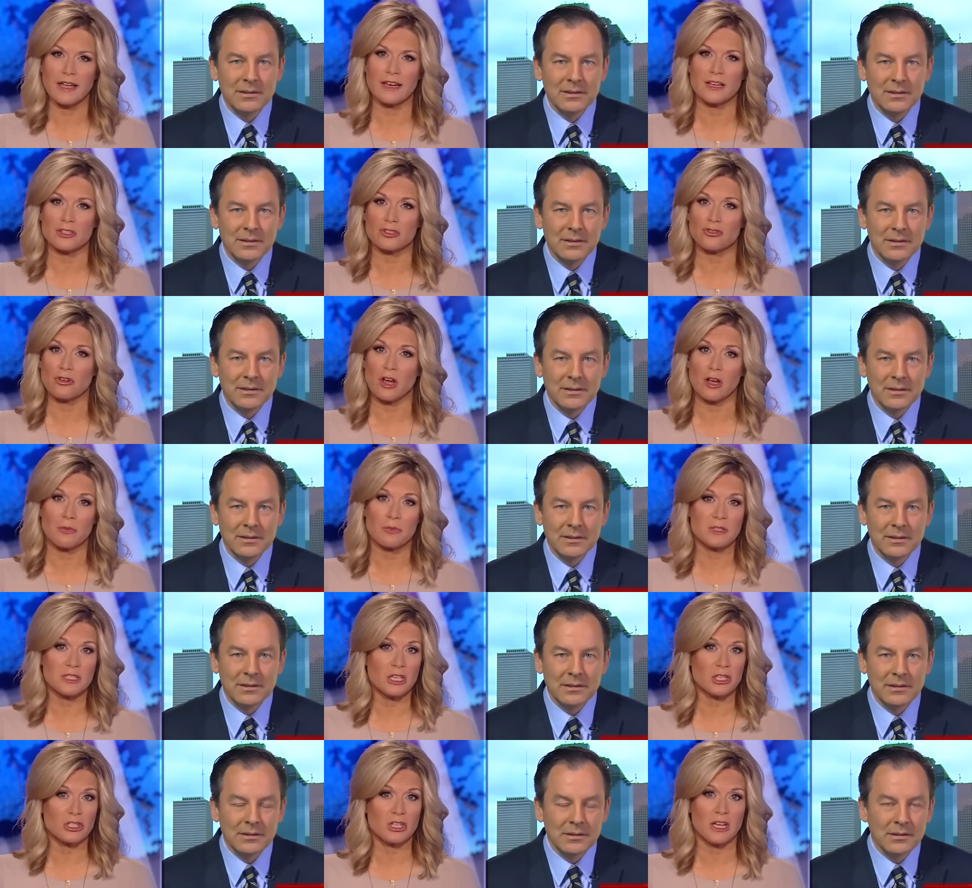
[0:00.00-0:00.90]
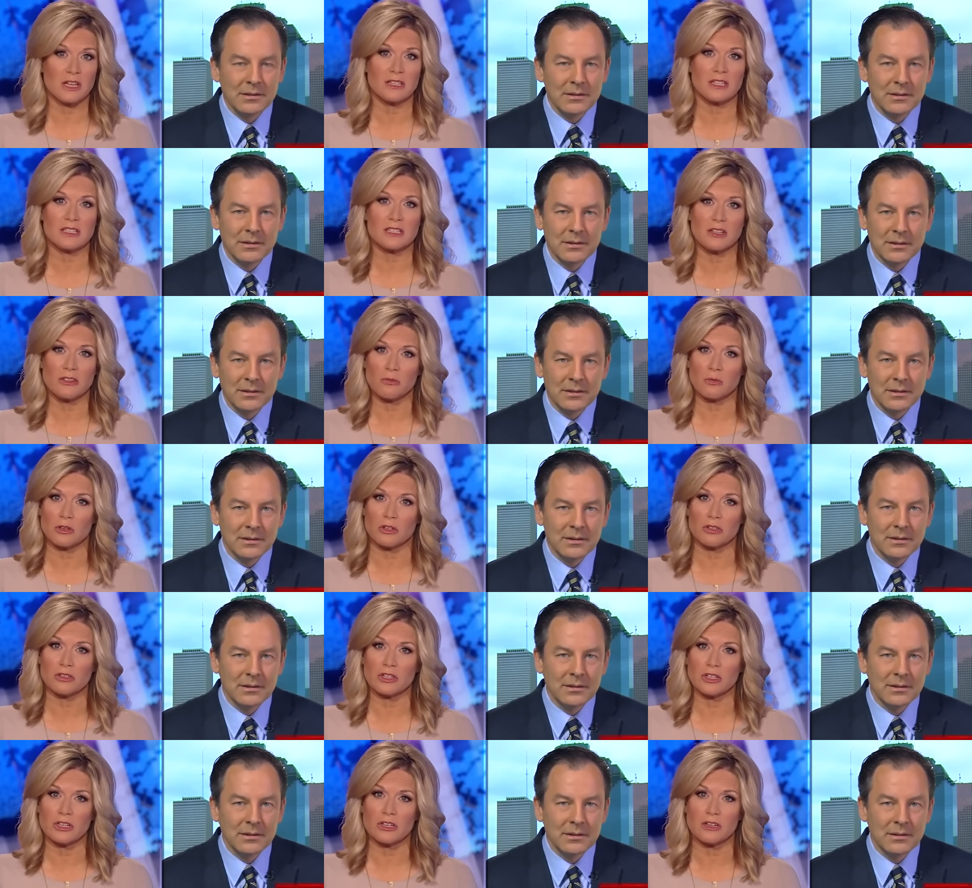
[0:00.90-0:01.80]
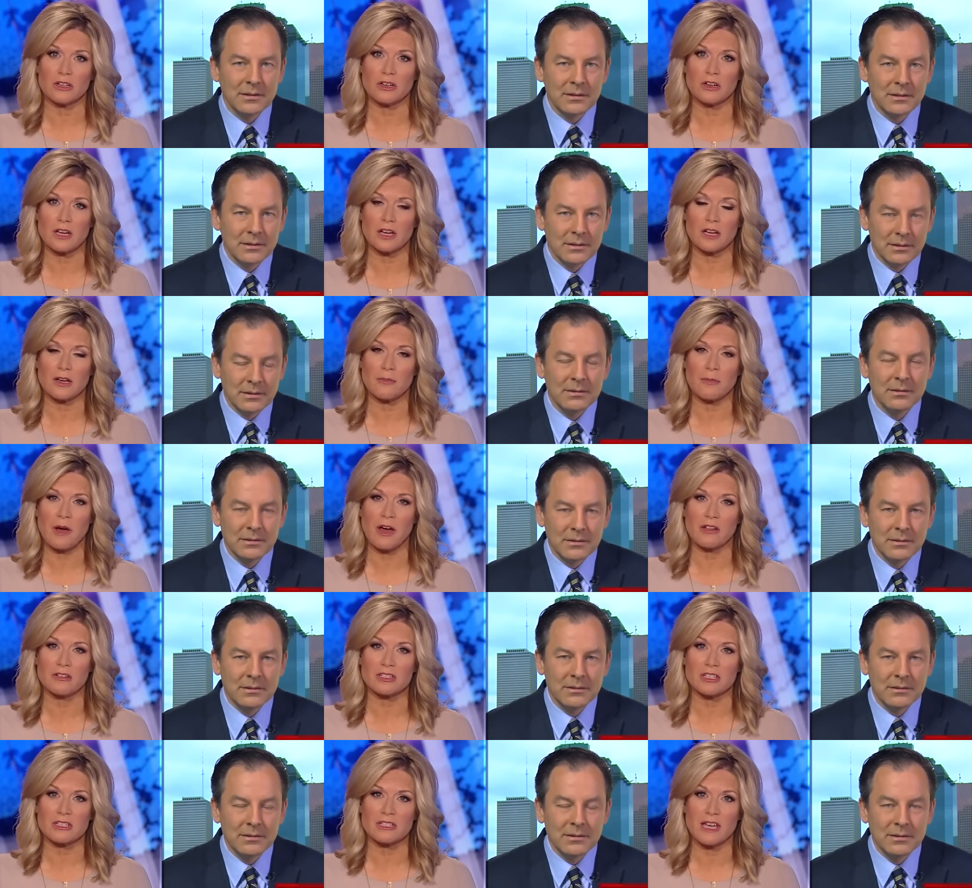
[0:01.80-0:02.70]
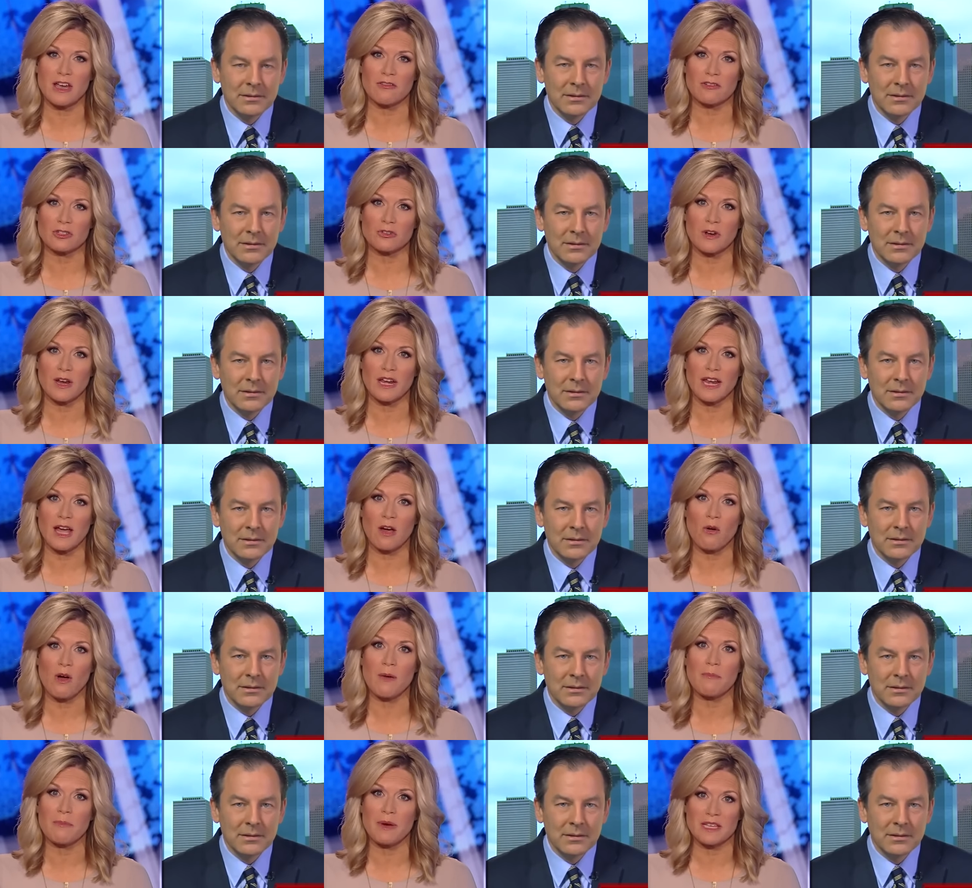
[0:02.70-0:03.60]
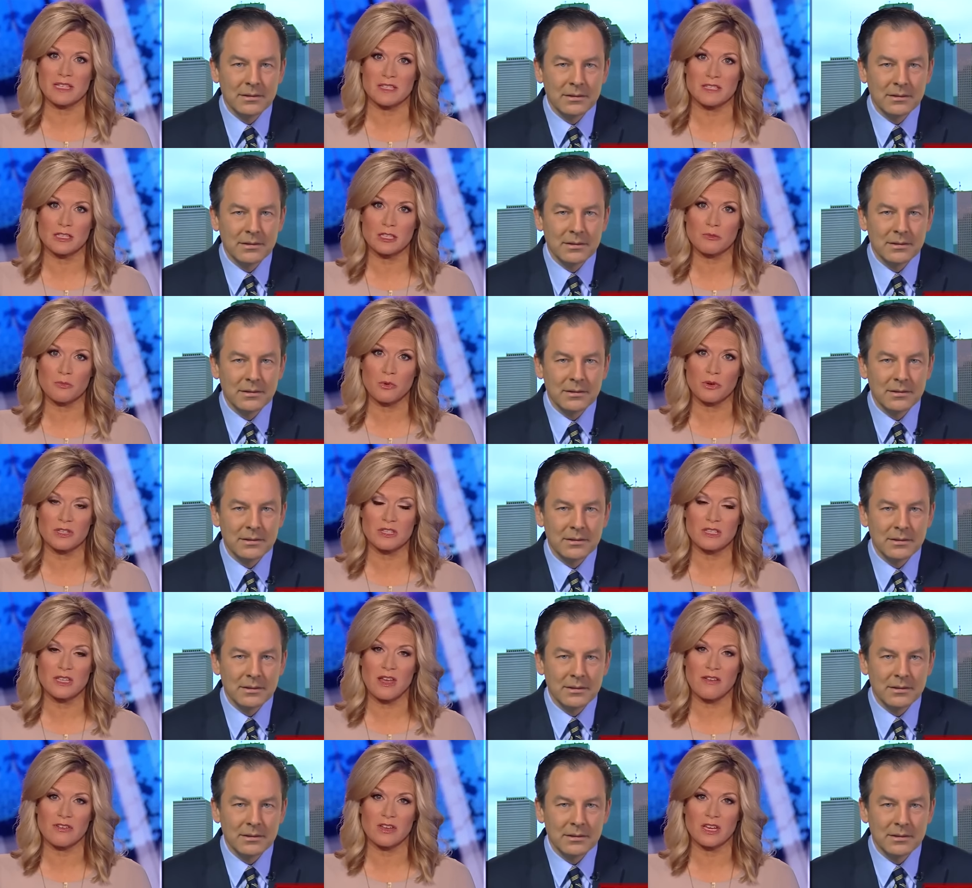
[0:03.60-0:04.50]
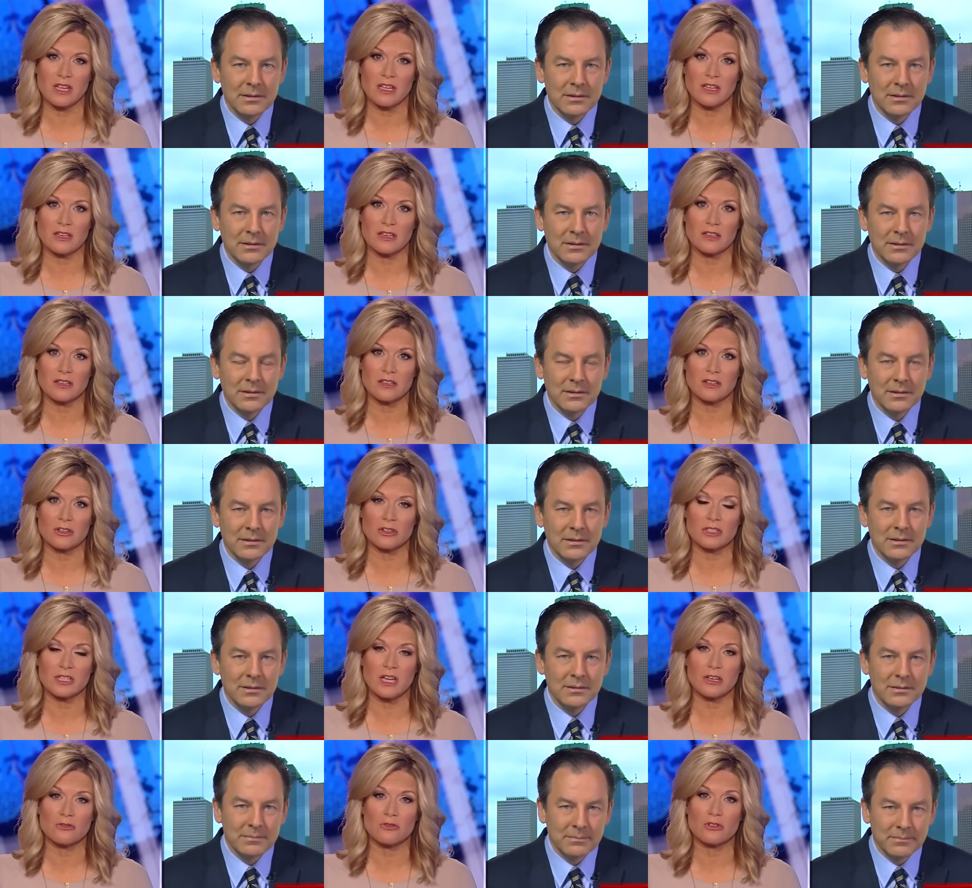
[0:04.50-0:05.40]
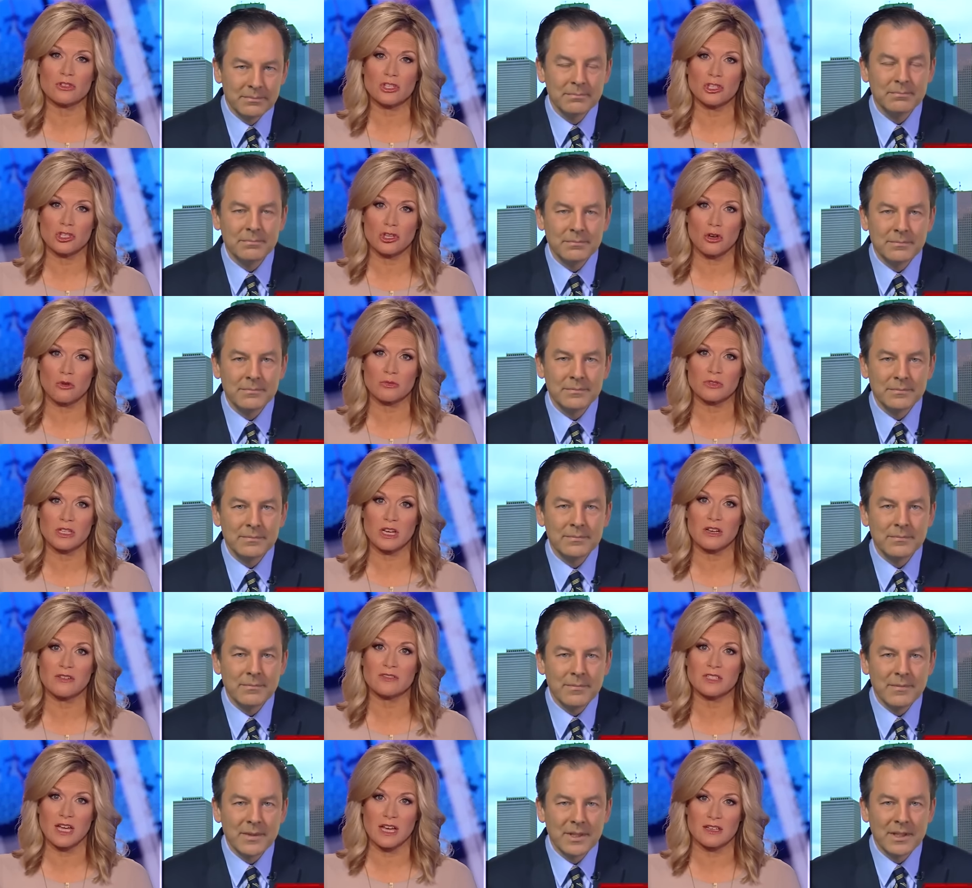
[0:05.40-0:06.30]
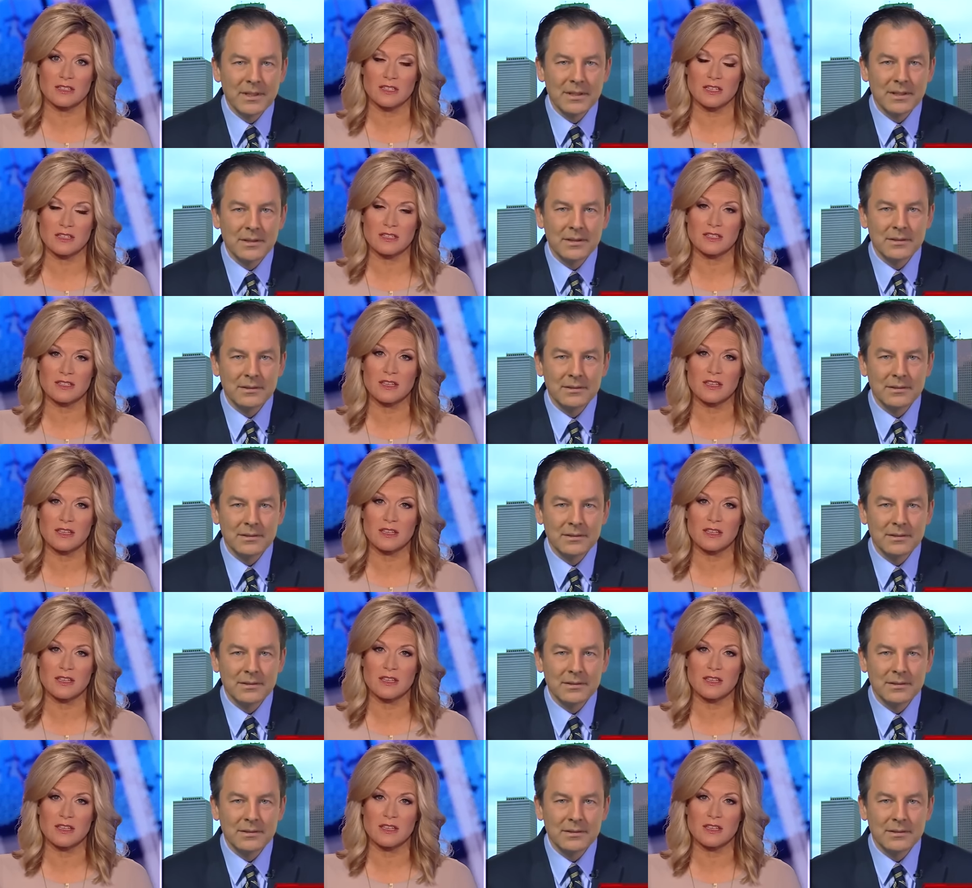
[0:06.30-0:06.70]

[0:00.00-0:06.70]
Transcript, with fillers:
Speaker 1: a strong position, at least in the real clear uh, politics average right now, up by 6.7 in Ted Cruz's home state of Texas.